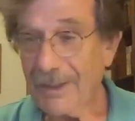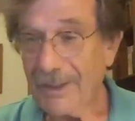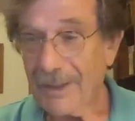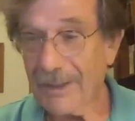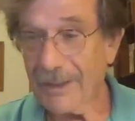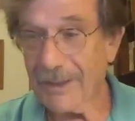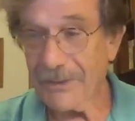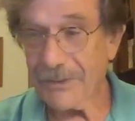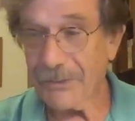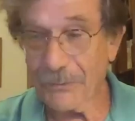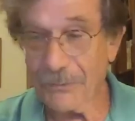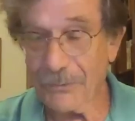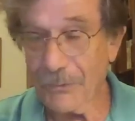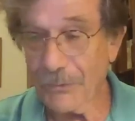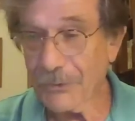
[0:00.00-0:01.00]
And his
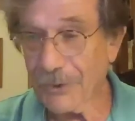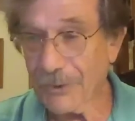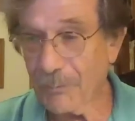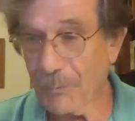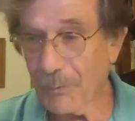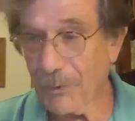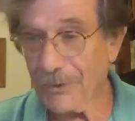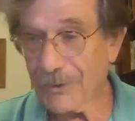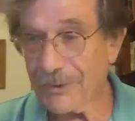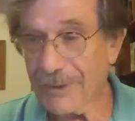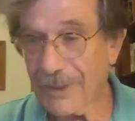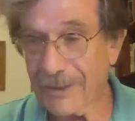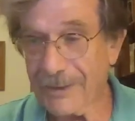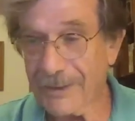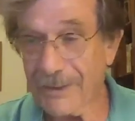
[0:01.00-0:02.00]
conclusion was
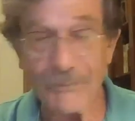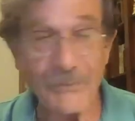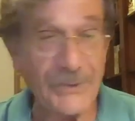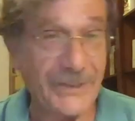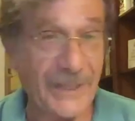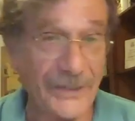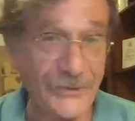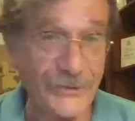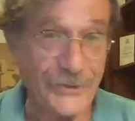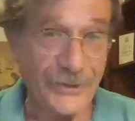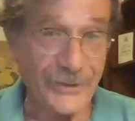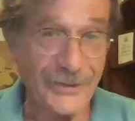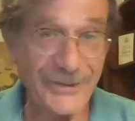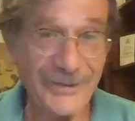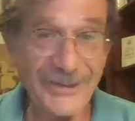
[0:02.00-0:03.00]
that there is
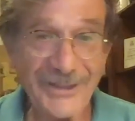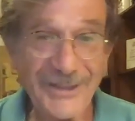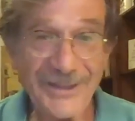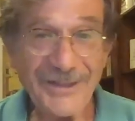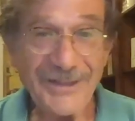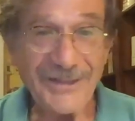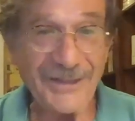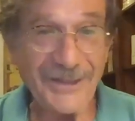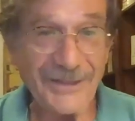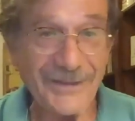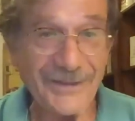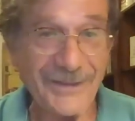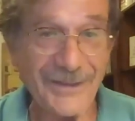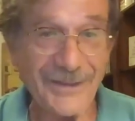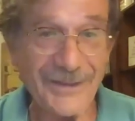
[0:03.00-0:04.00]
danger
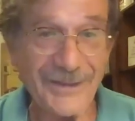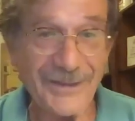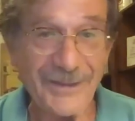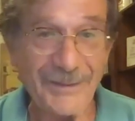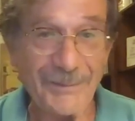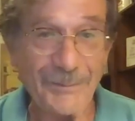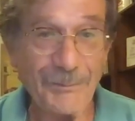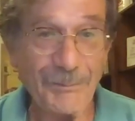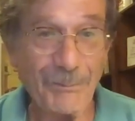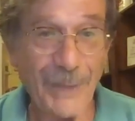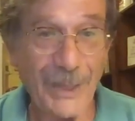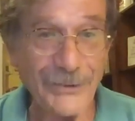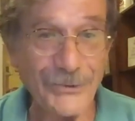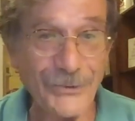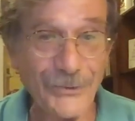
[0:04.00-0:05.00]
that
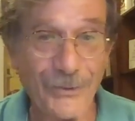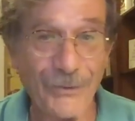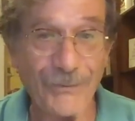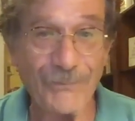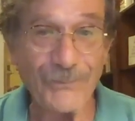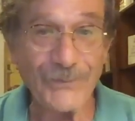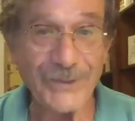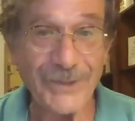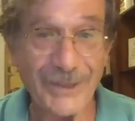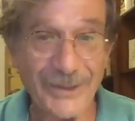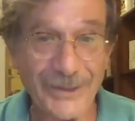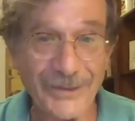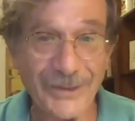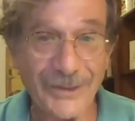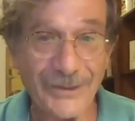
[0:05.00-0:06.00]
much of
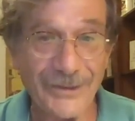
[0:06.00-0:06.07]
statistical